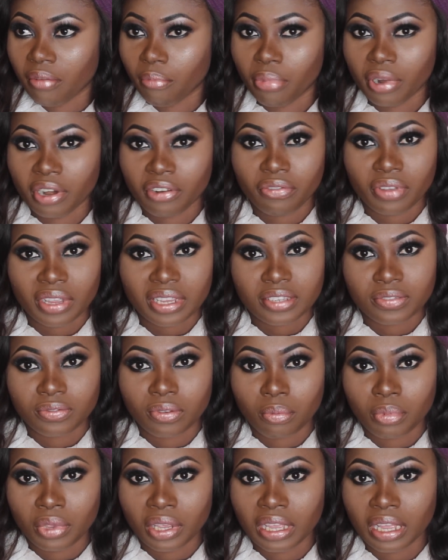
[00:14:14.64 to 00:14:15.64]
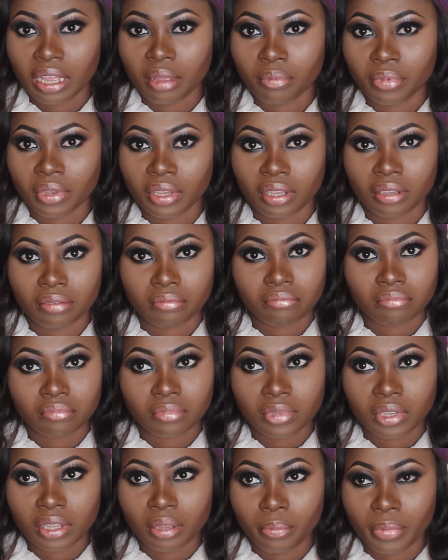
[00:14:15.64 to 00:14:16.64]
Breakfast for me can be
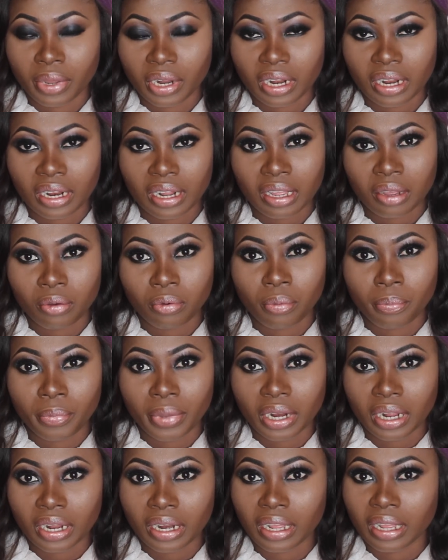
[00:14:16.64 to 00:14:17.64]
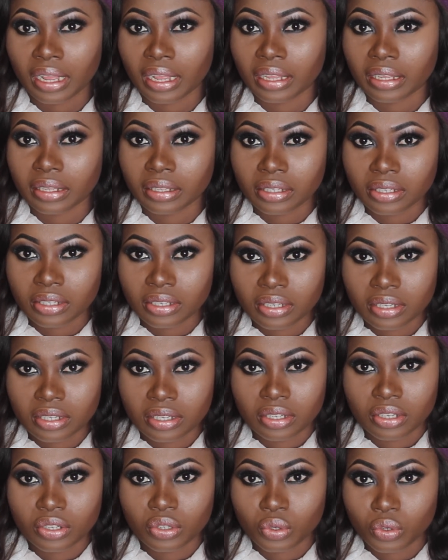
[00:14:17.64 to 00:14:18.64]
banana, 1 banana,
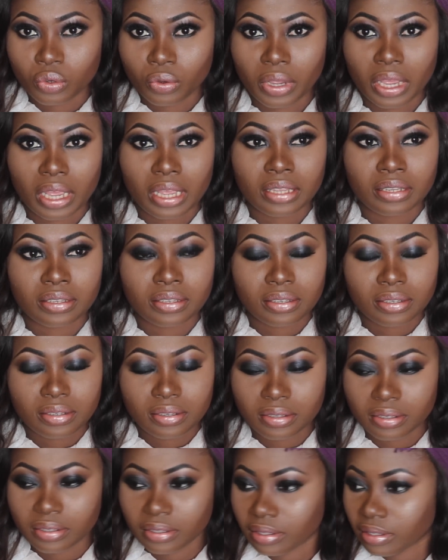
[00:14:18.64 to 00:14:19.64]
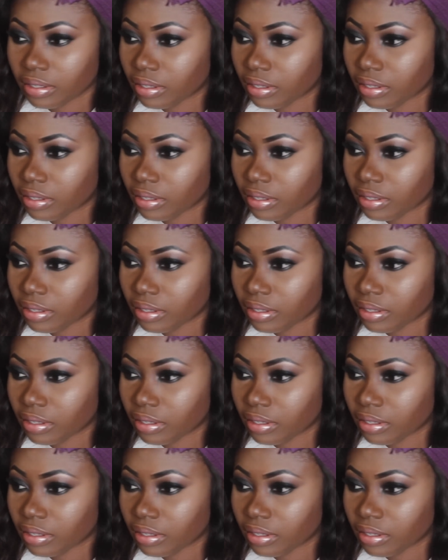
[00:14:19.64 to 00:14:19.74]
2 eggs.